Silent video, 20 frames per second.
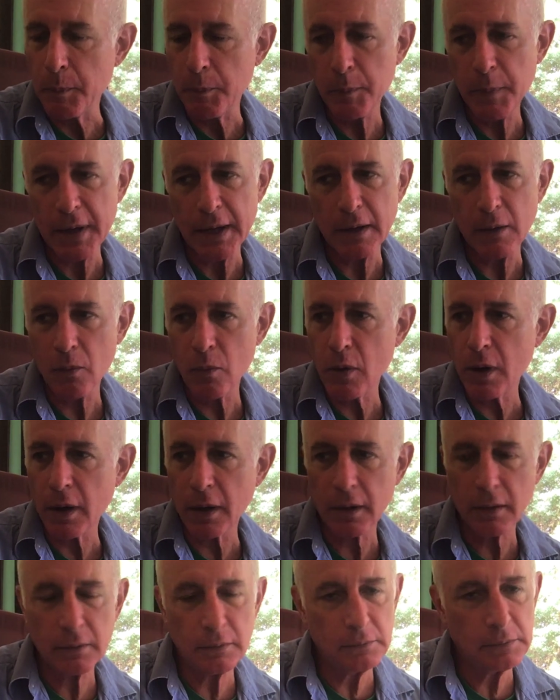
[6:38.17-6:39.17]
be it
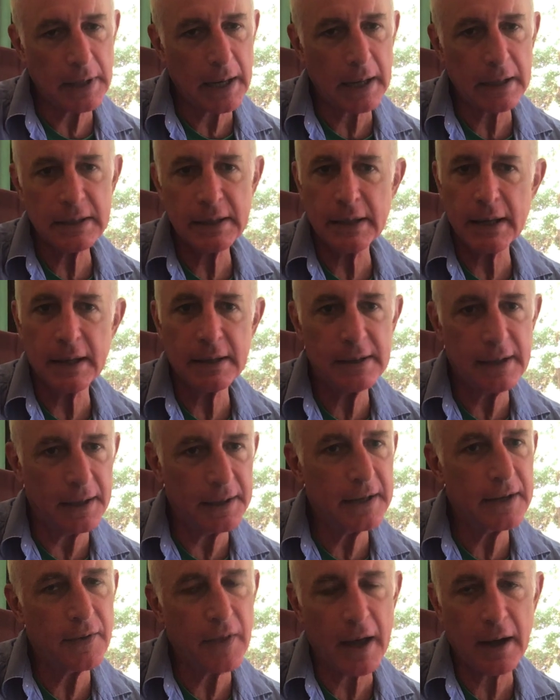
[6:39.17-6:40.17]
work, access,
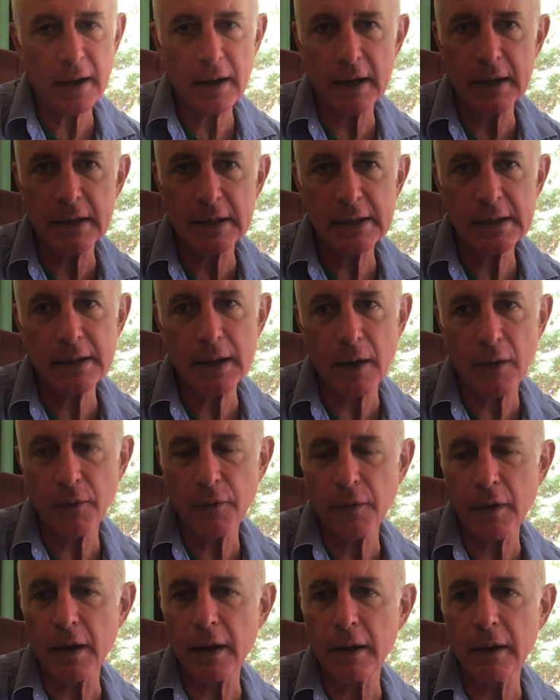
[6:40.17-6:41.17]
any of that kind of
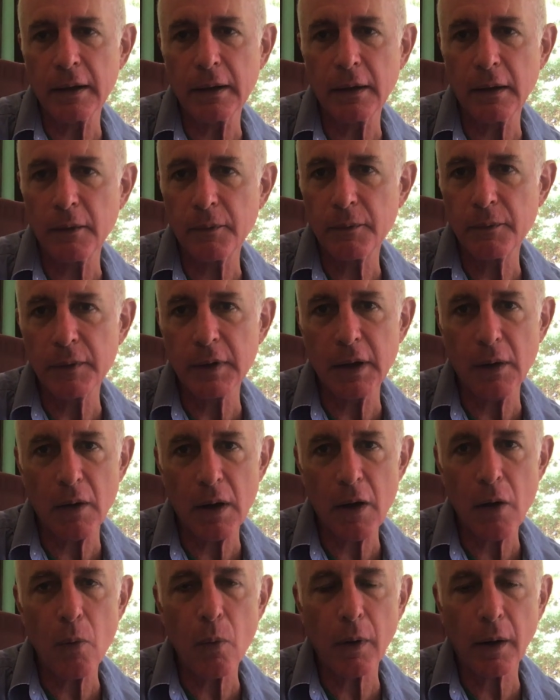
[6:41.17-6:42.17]
stuff,
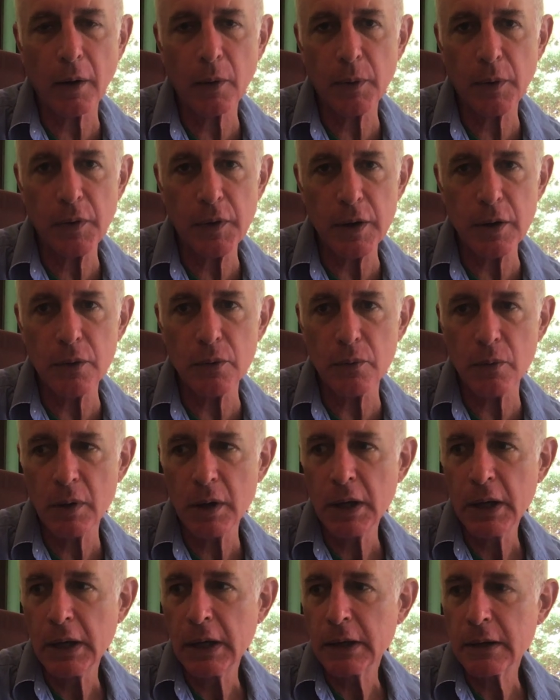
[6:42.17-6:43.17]
I'll work with you
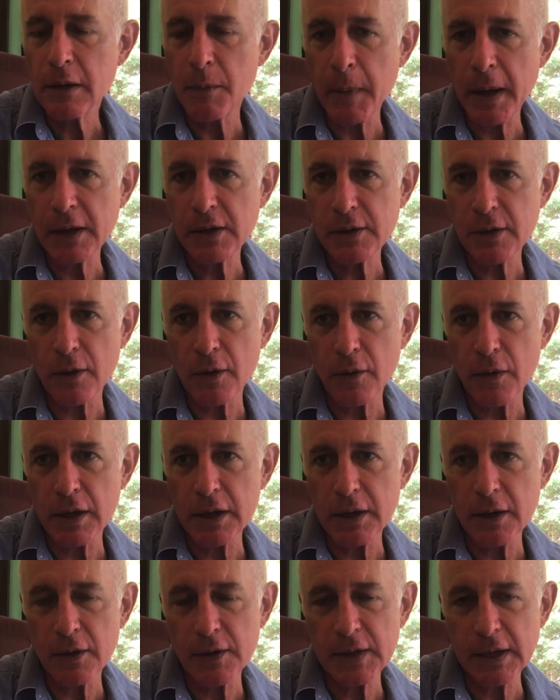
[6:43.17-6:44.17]
to make sure
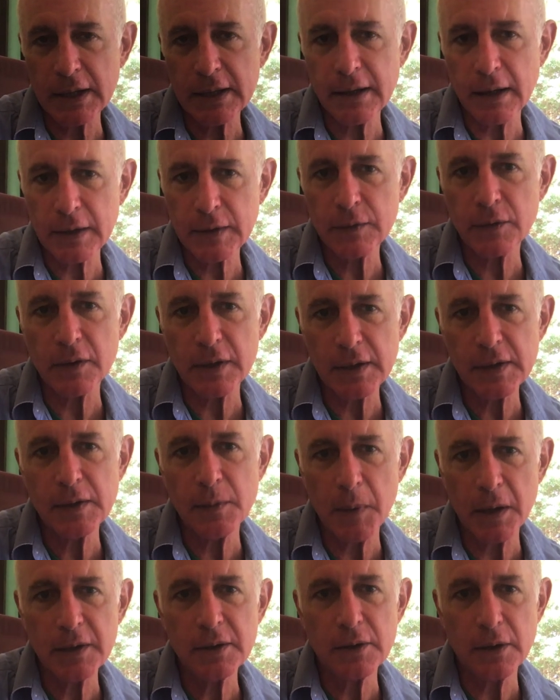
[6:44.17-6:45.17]
that you're successful this
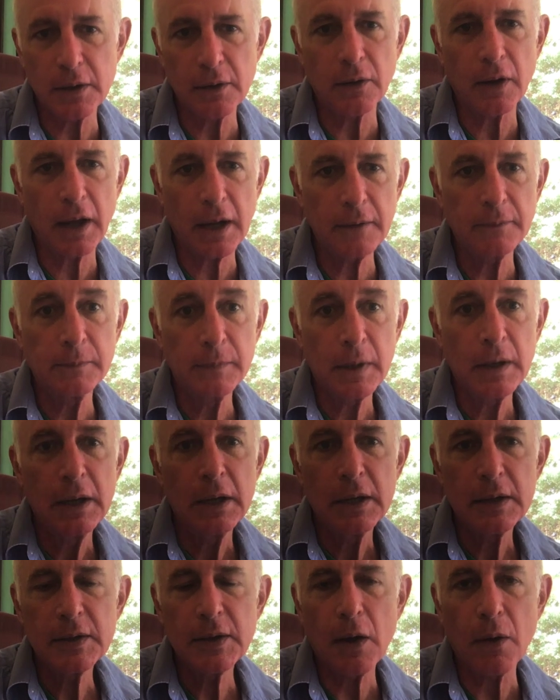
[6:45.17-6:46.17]
semester. Okay,
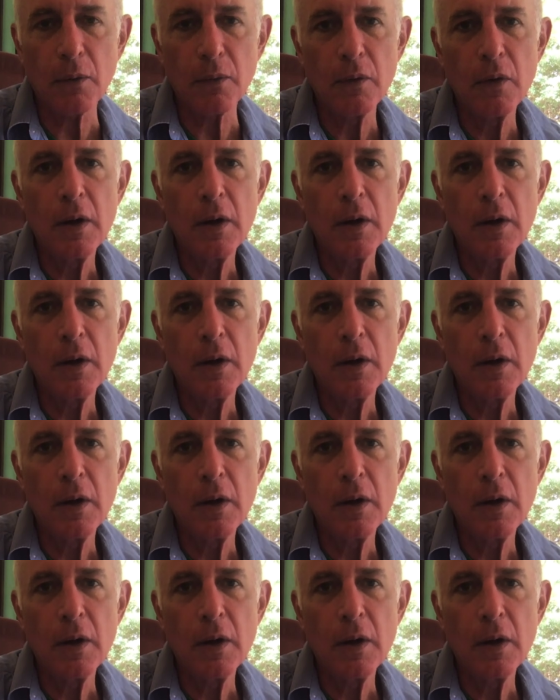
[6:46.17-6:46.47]
so